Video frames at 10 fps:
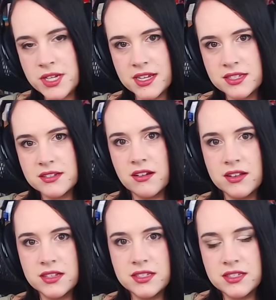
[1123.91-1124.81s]
as
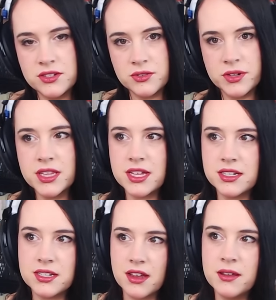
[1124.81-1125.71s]
gods during that
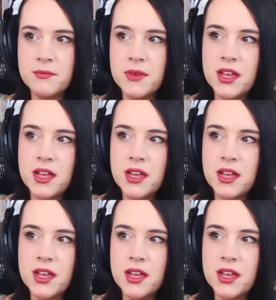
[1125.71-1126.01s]
time.